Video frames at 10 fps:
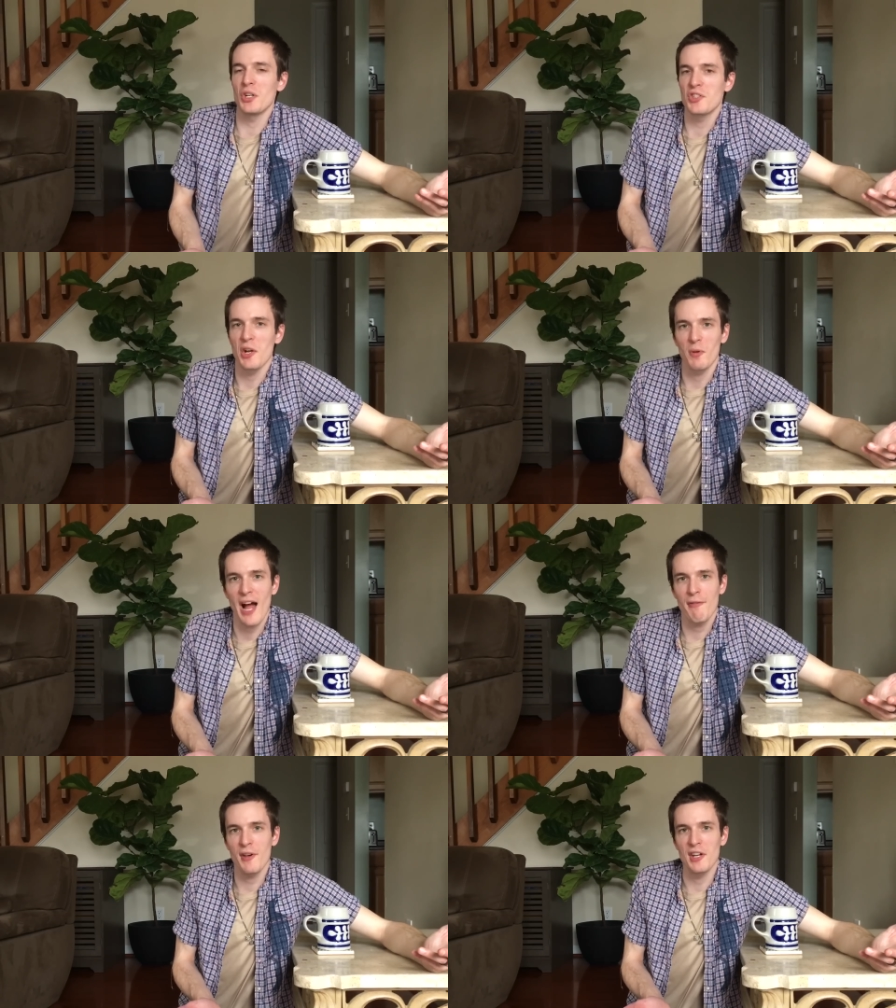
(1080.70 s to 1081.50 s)
wish that
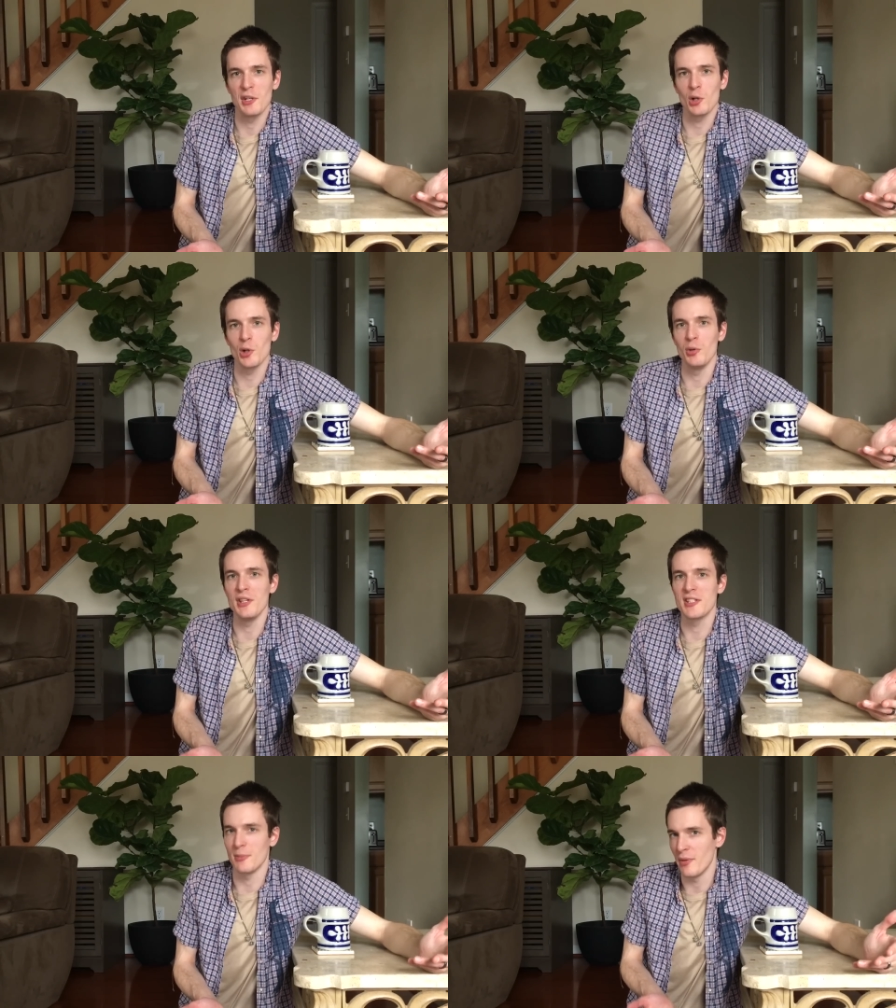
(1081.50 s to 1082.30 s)
Raf had
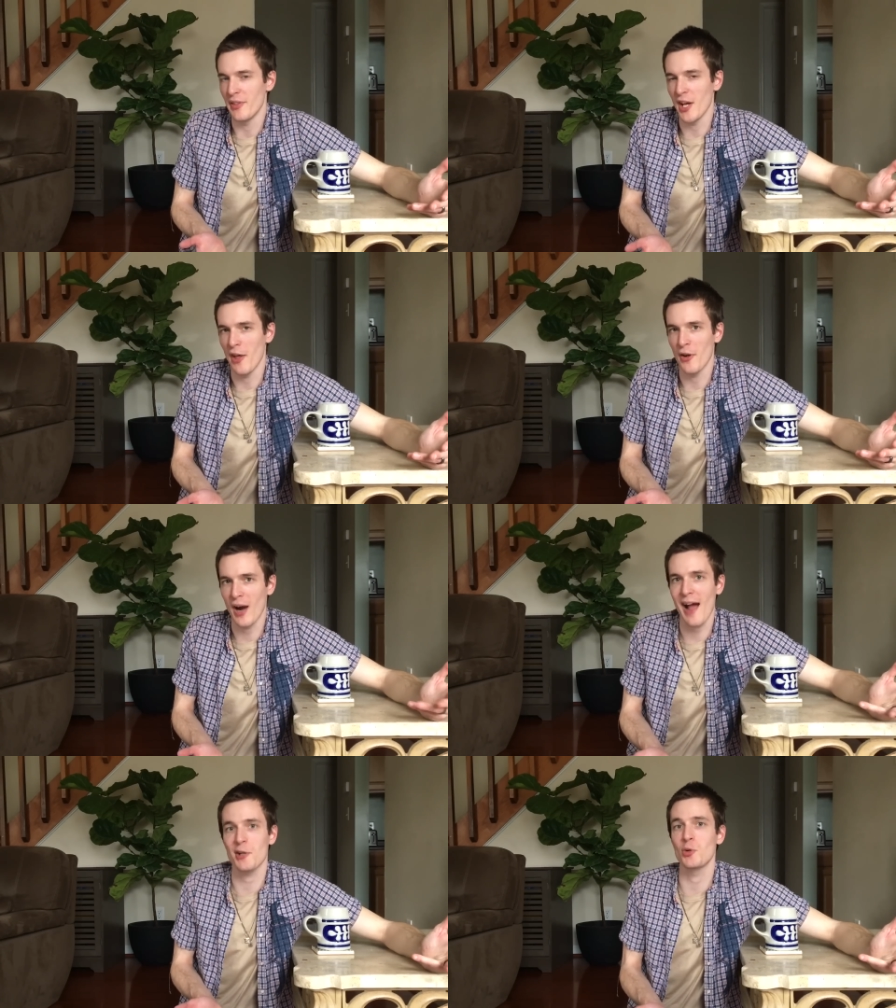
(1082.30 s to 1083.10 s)
included some of the other
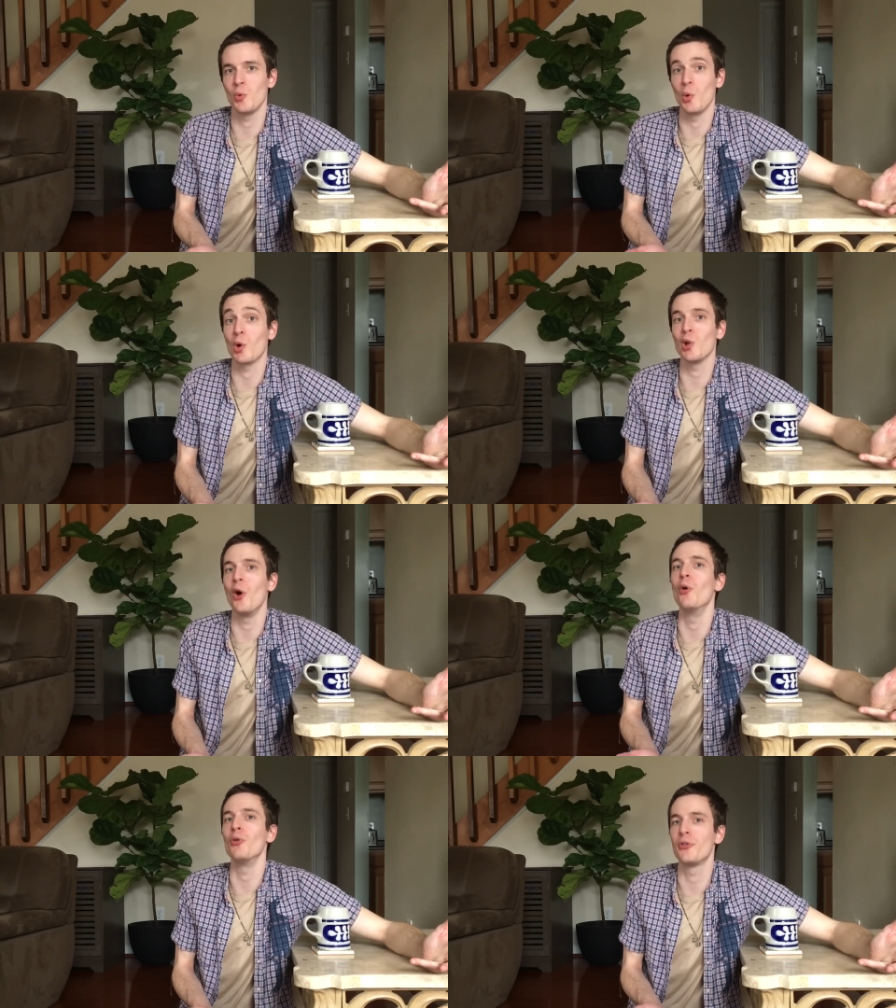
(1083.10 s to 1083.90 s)
actual
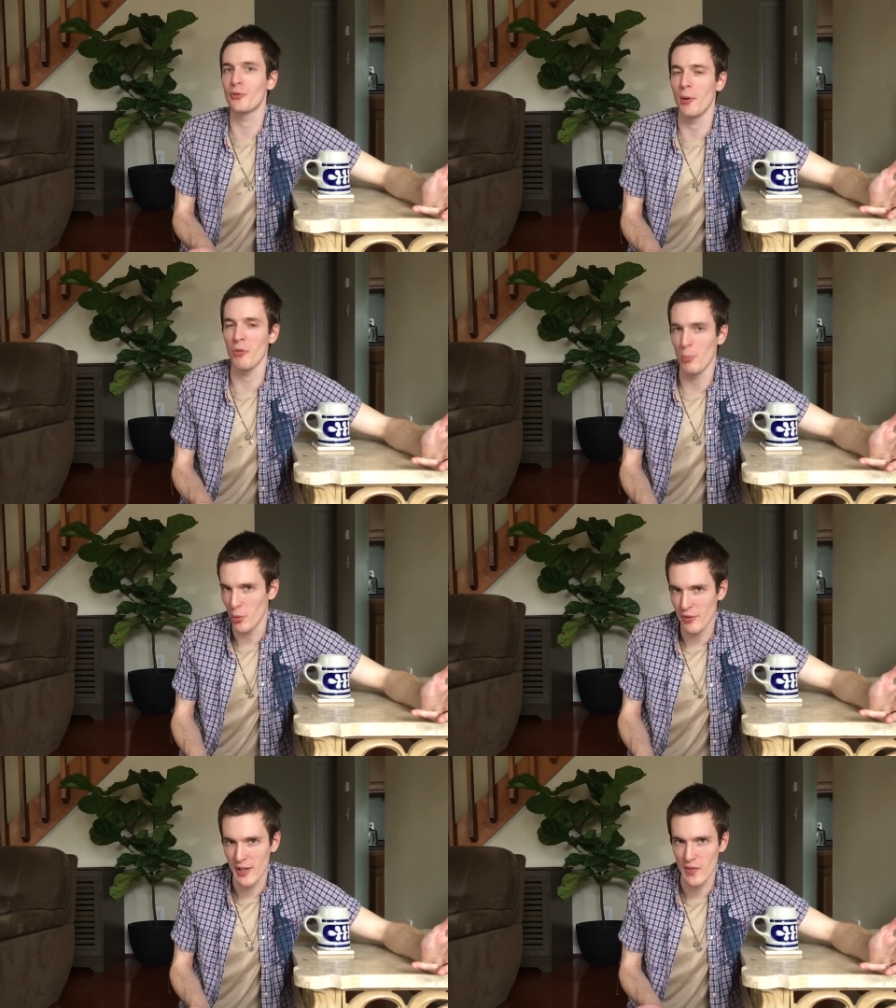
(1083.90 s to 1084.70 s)
clothes from the
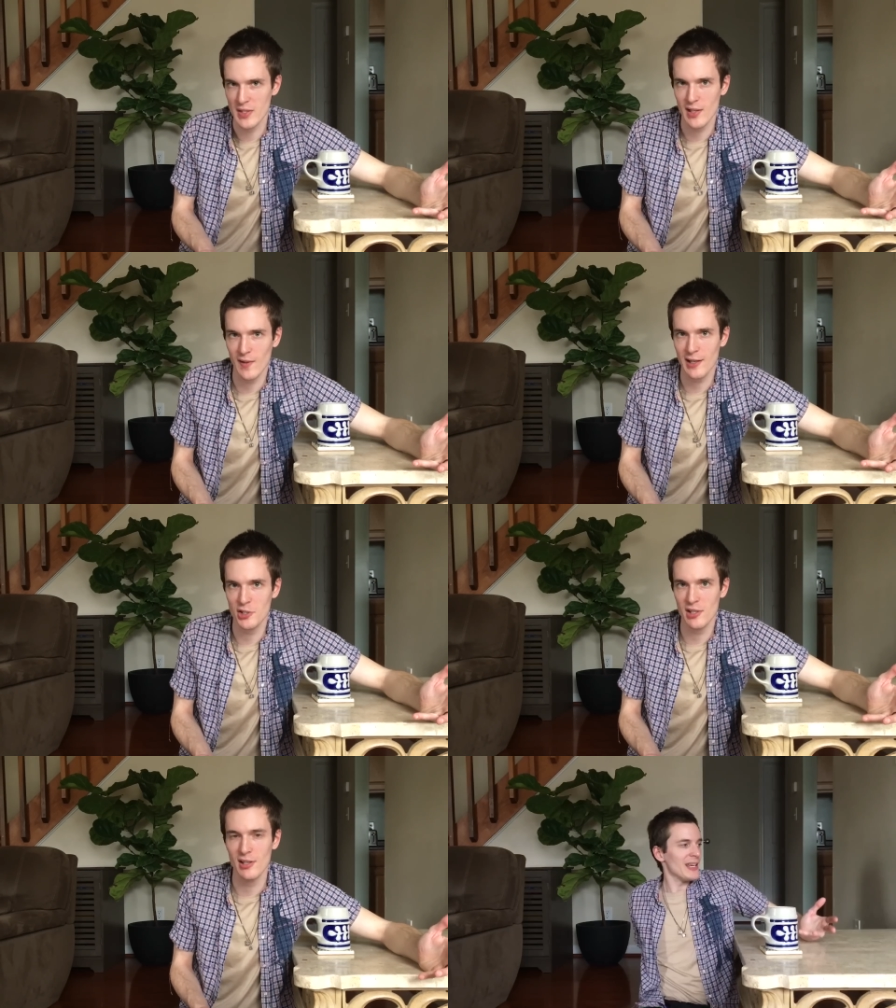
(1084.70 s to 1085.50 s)
movie in this
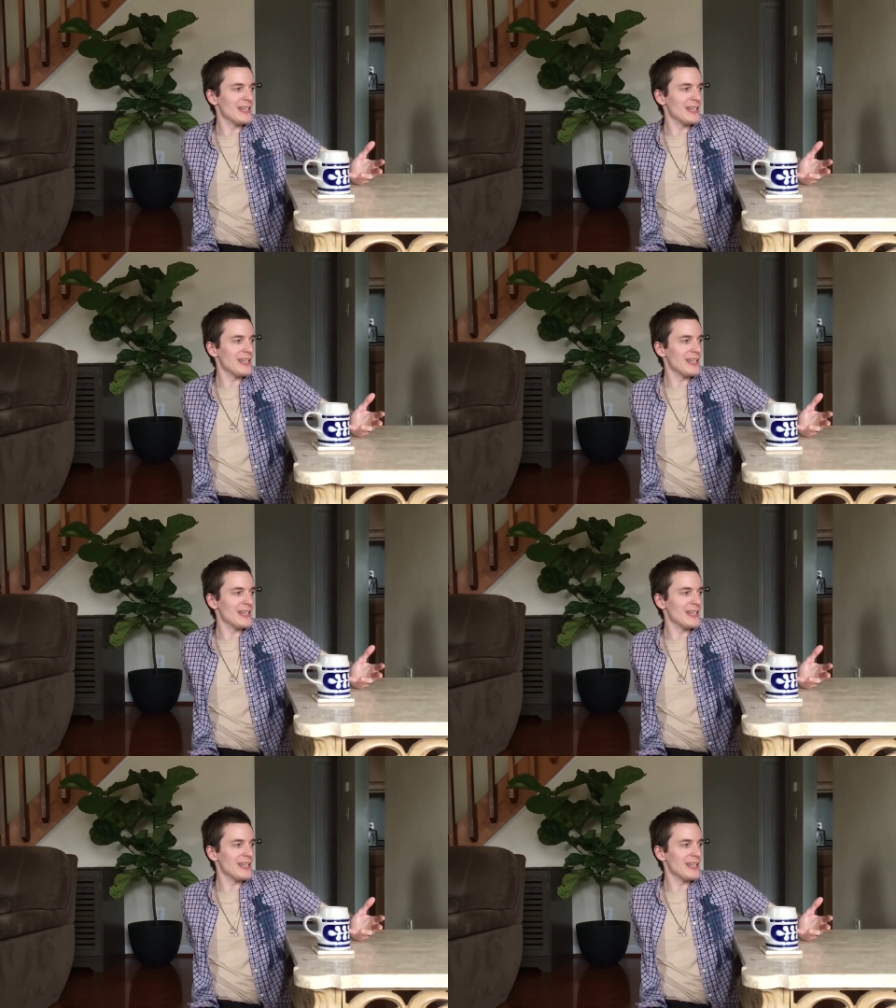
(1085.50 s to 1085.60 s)
collection.